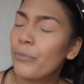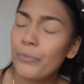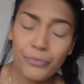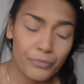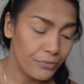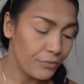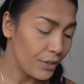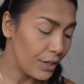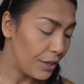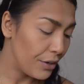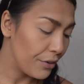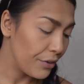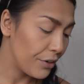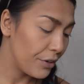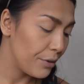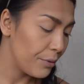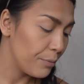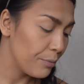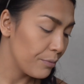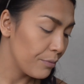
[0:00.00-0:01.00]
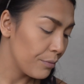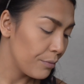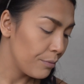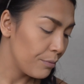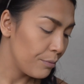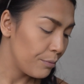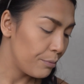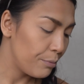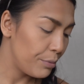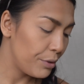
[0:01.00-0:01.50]
I don't know.
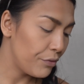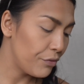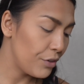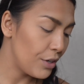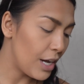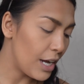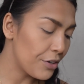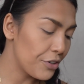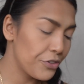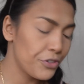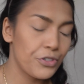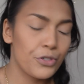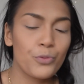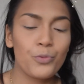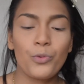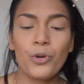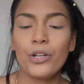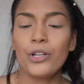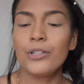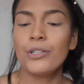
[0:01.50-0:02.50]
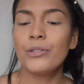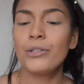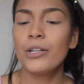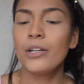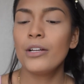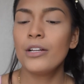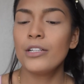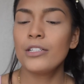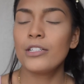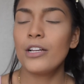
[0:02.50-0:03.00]
If you had to choose one
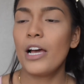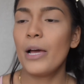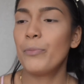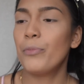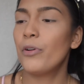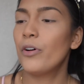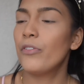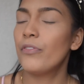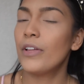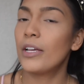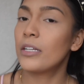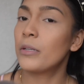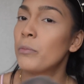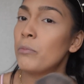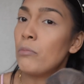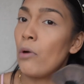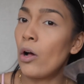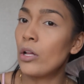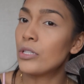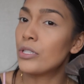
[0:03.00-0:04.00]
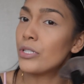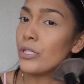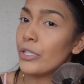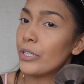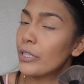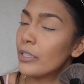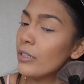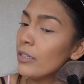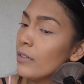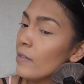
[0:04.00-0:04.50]
type of like a
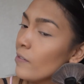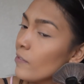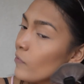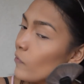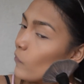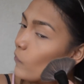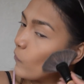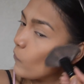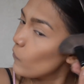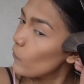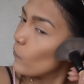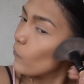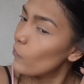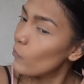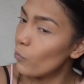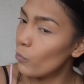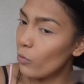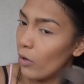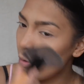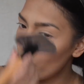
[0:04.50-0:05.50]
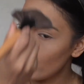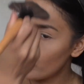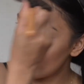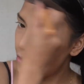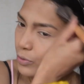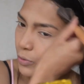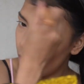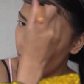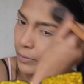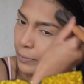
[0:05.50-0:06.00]
monster, what
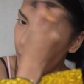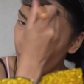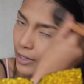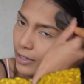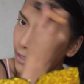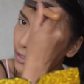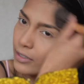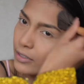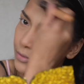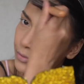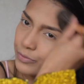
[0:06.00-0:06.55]
would you want to be?